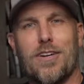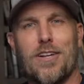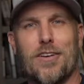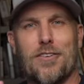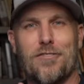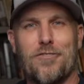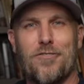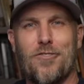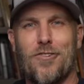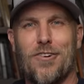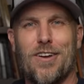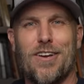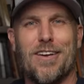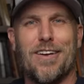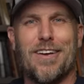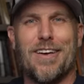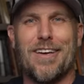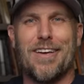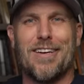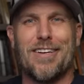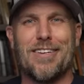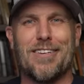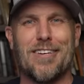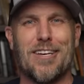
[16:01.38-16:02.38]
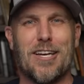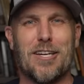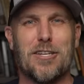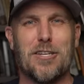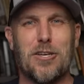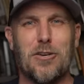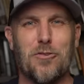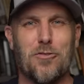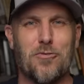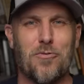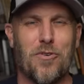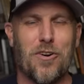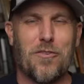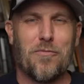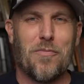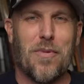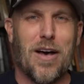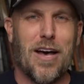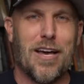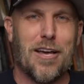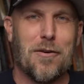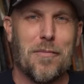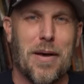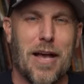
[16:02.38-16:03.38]
in history to get to use one of
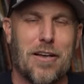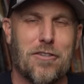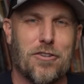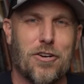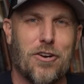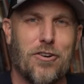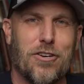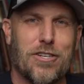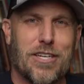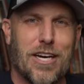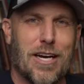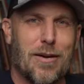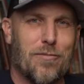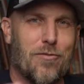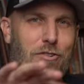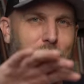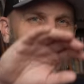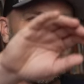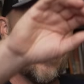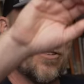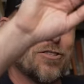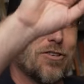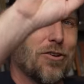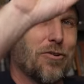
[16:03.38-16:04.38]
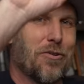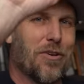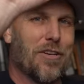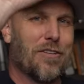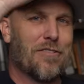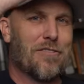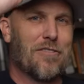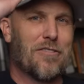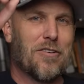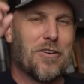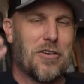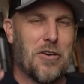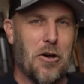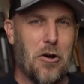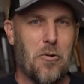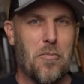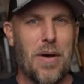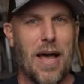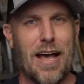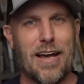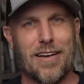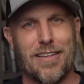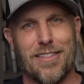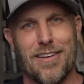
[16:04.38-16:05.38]
my imaginary time travel tokens to go
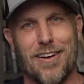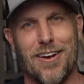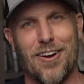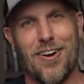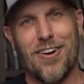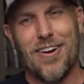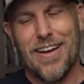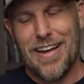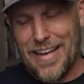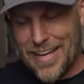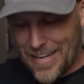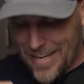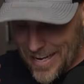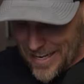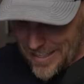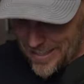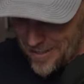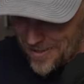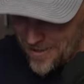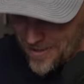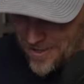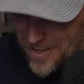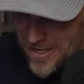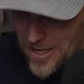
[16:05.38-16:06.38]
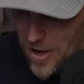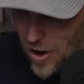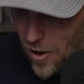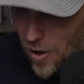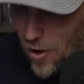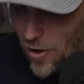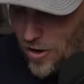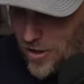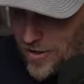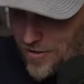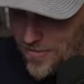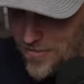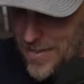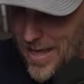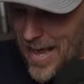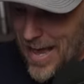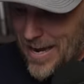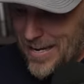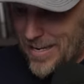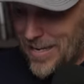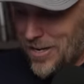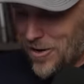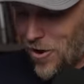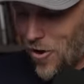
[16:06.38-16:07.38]
back there and to see all of
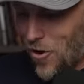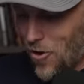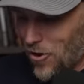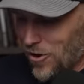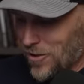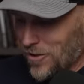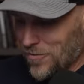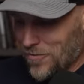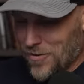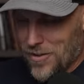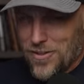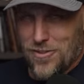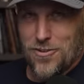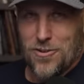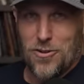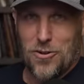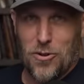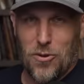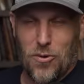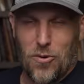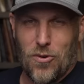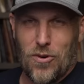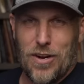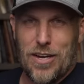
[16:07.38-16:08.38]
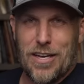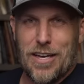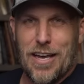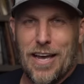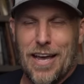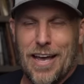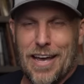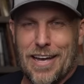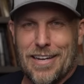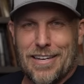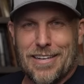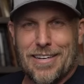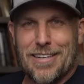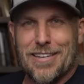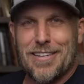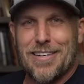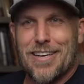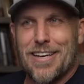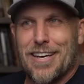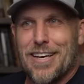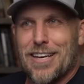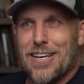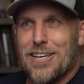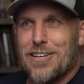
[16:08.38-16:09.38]
that in all of its glory and
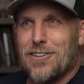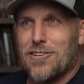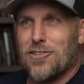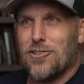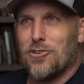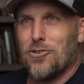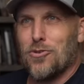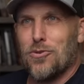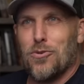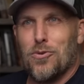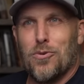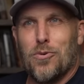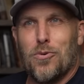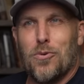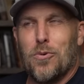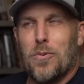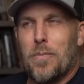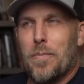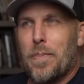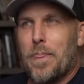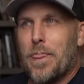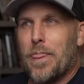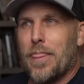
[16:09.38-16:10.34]
to